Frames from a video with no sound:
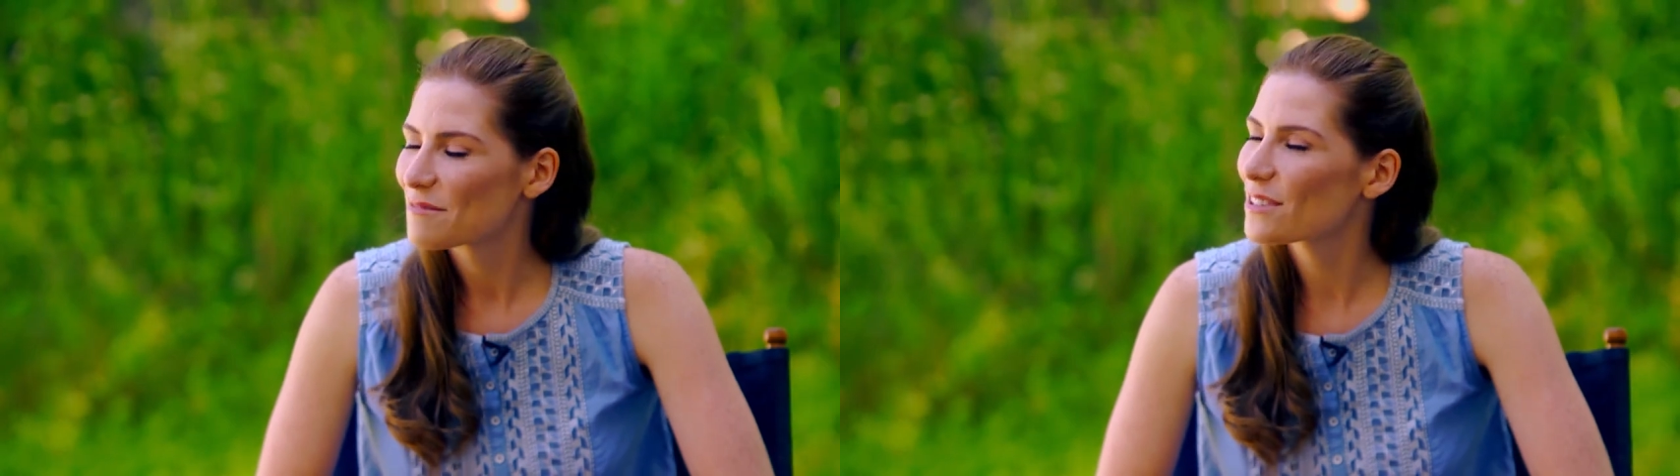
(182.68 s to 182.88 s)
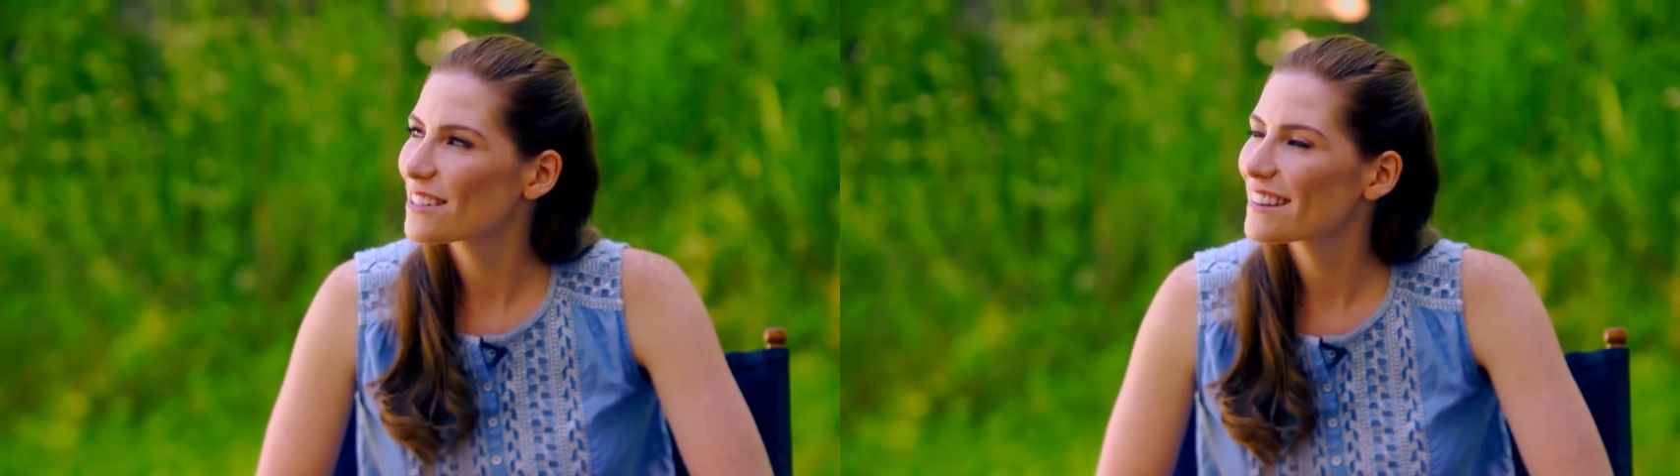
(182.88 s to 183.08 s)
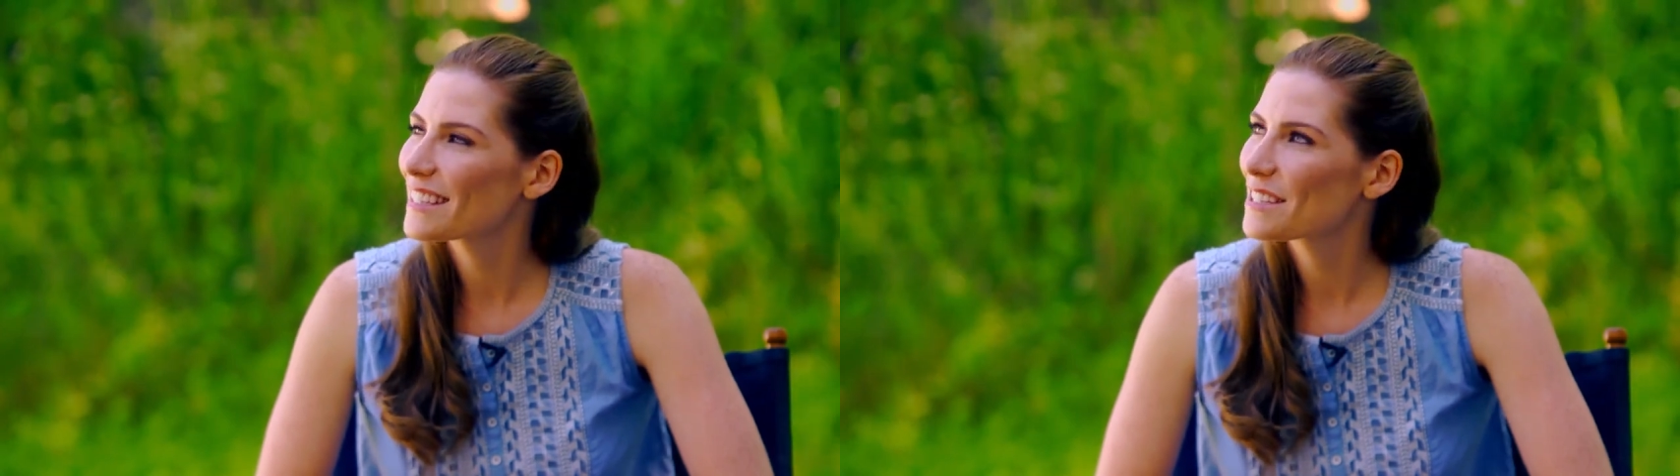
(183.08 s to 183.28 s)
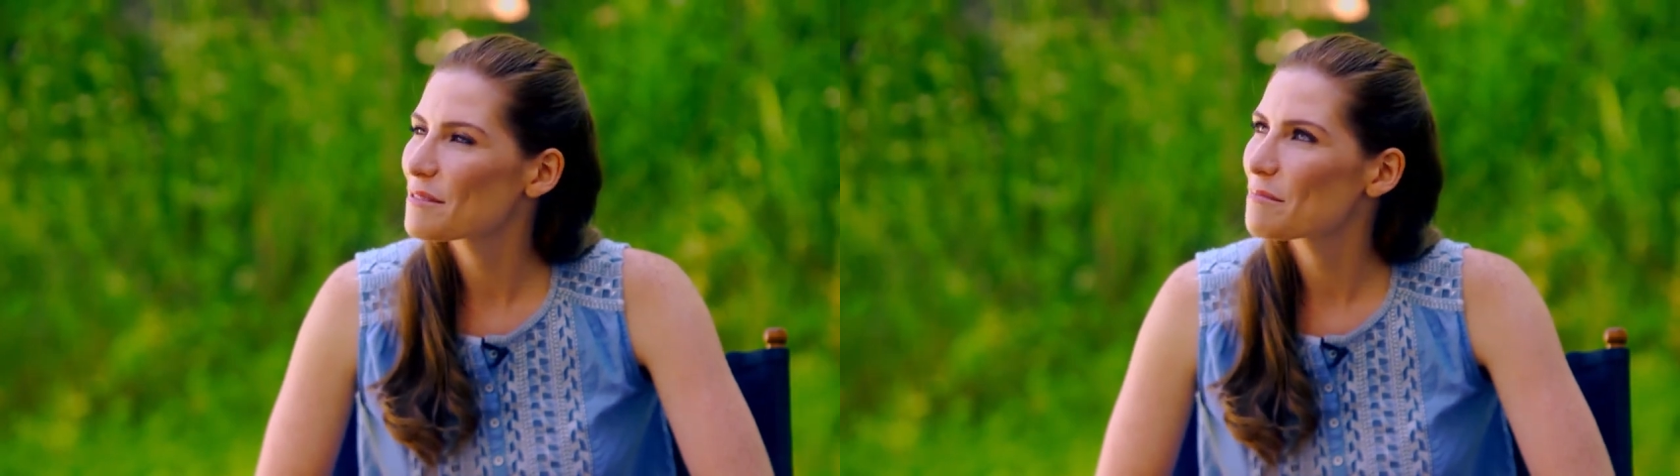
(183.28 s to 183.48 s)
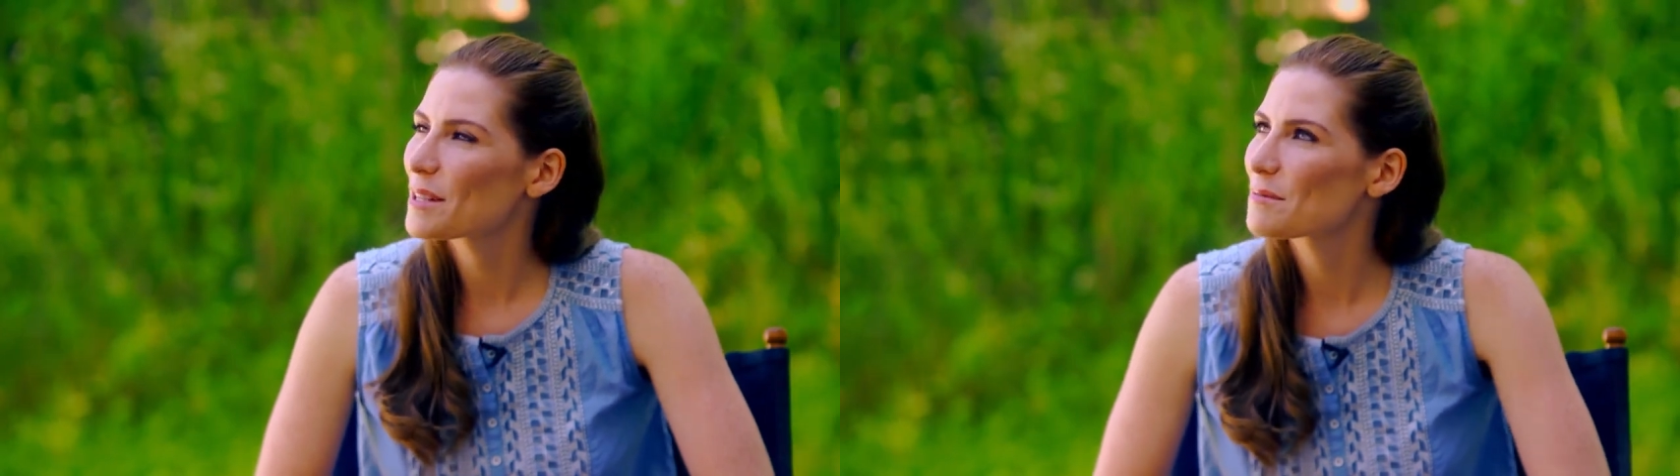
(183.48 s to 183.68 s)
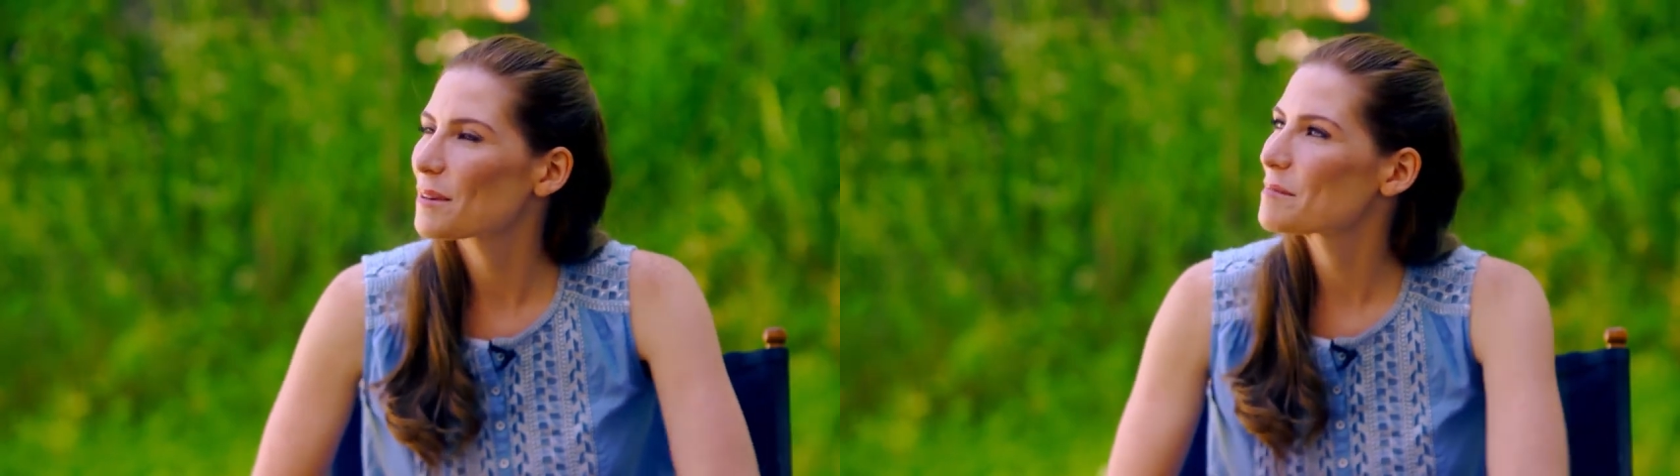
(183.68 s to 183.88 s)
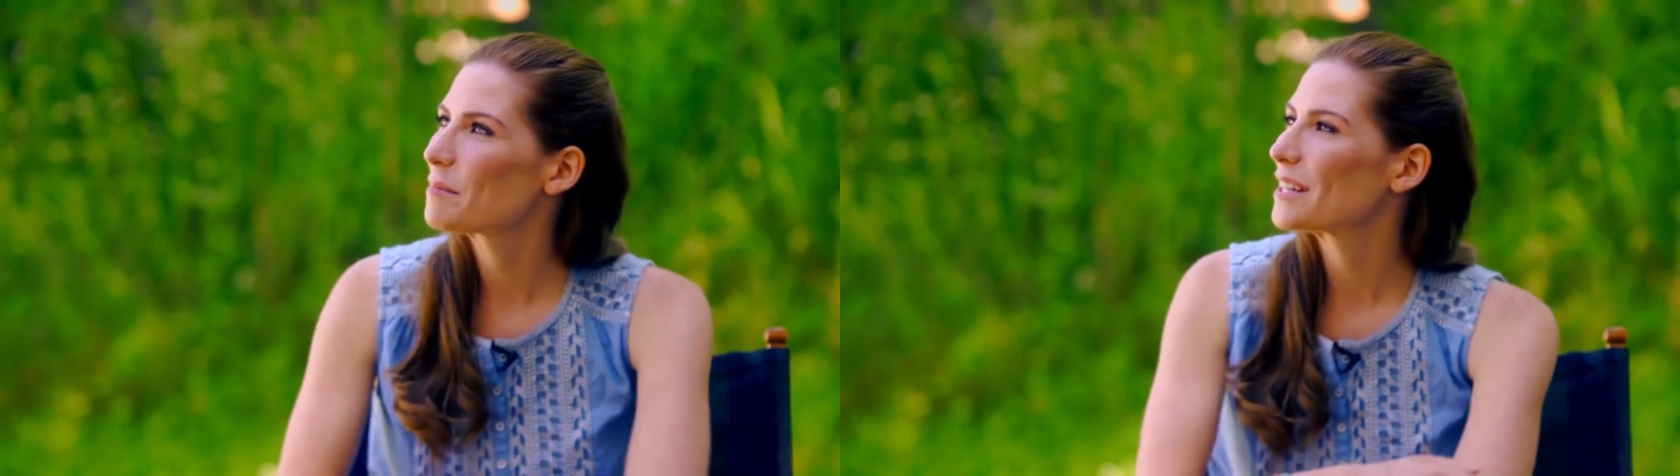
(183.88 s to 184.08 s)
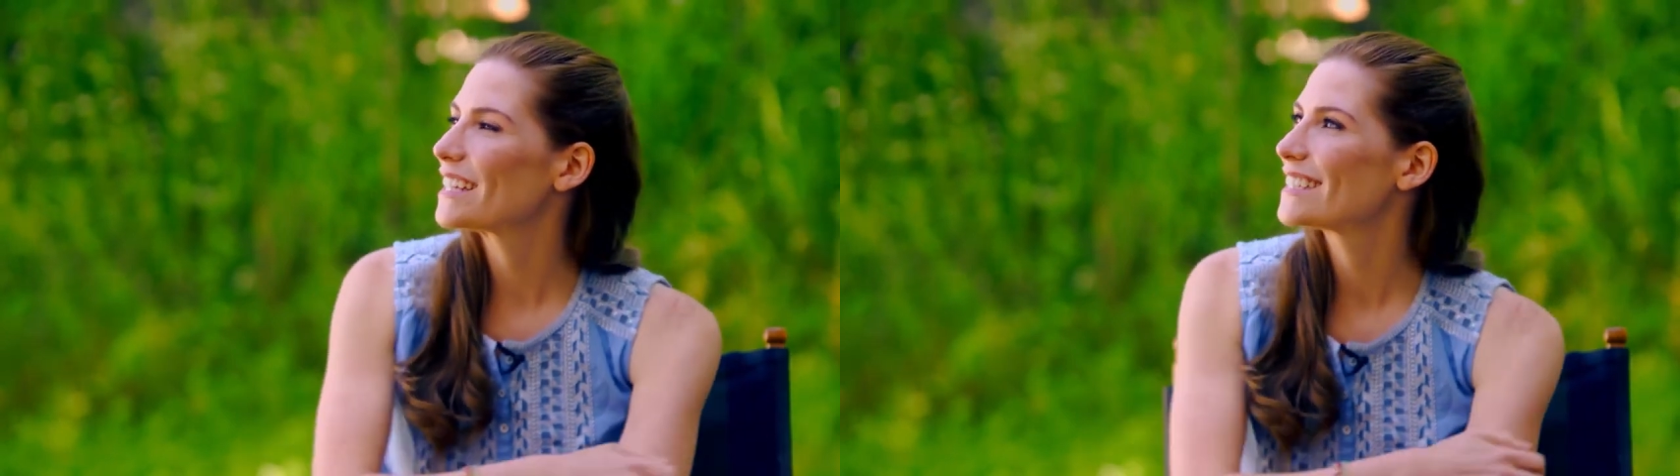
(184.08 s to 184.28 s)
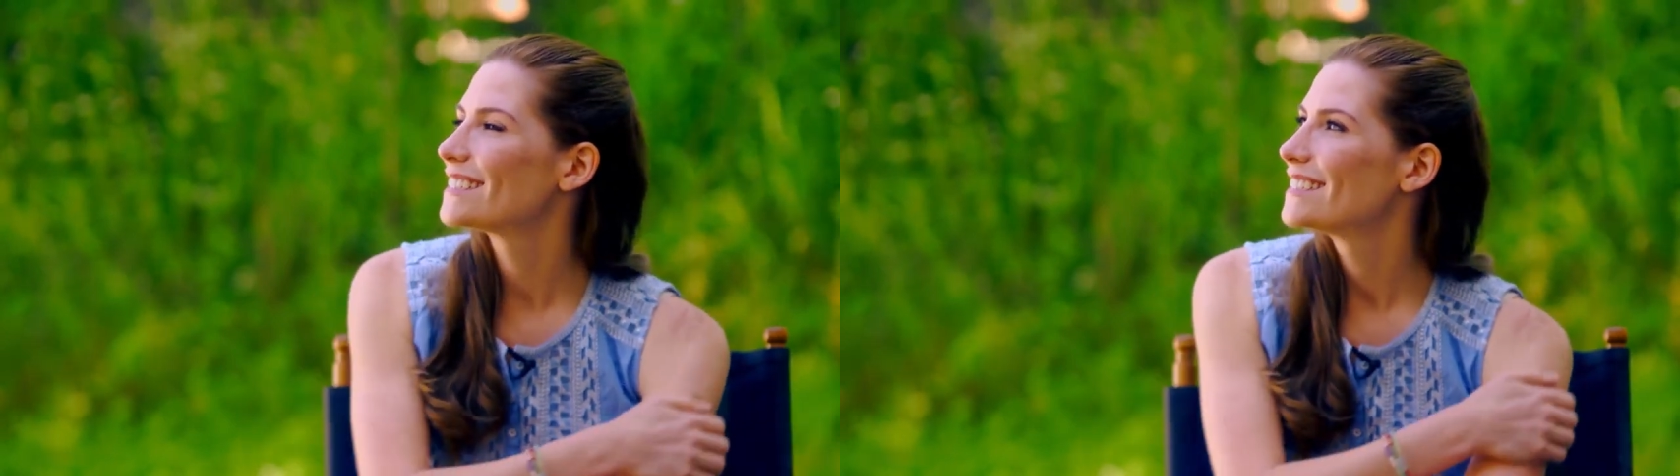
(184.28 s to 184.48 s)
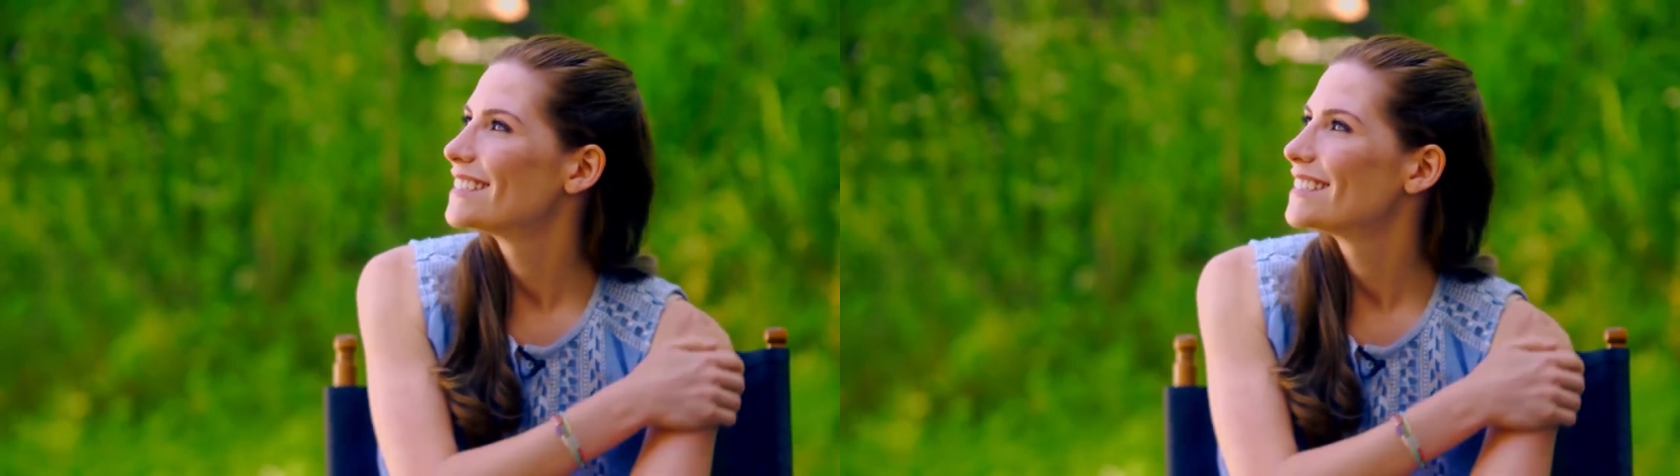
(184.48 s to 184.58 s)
trying to think of the best way to put it.